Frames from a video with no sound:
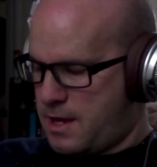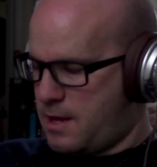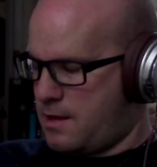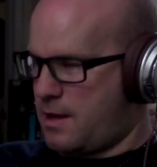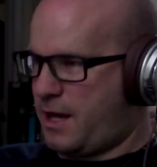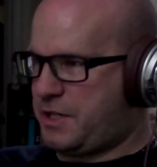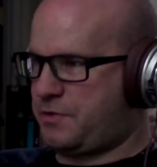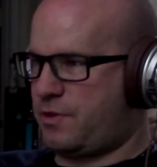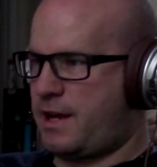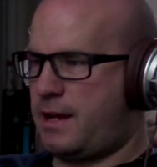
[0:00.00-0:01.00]

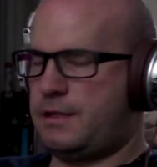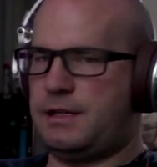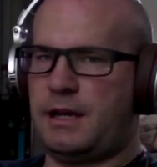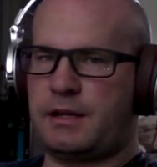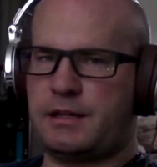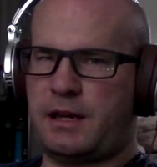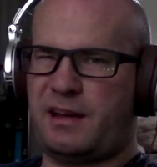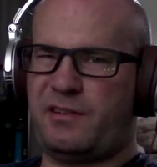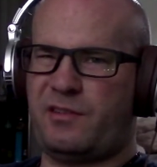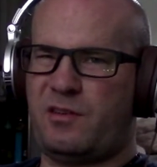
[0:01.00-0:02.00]
extra ATX
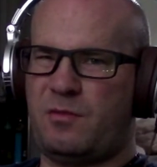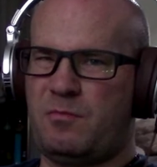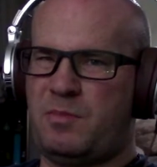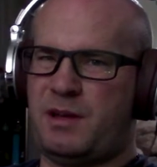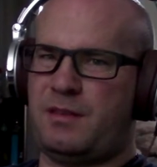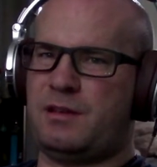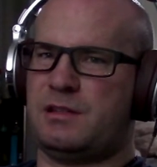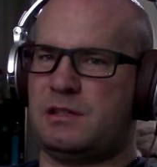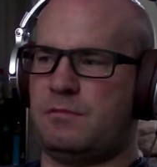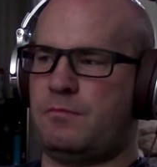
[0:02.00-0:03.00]
case, but this
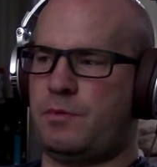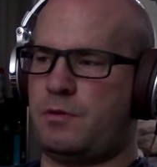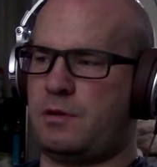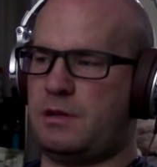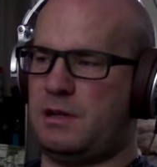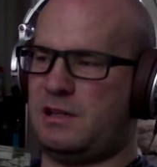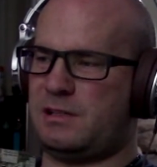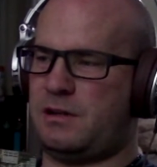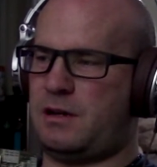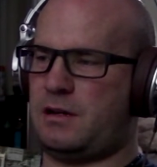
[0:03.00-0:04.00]
board is
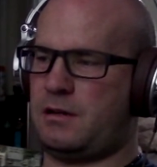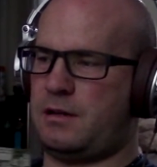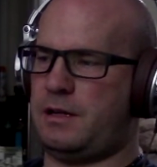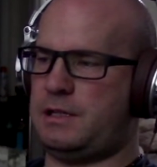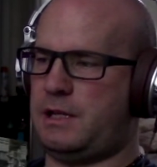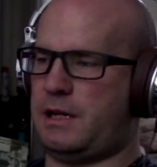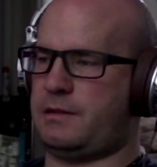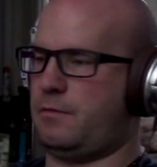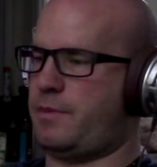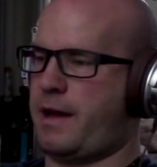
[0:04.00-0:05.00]
not ATX
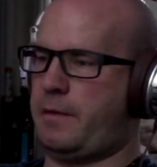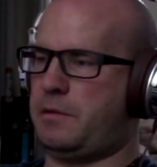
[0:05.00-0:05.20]
compatible.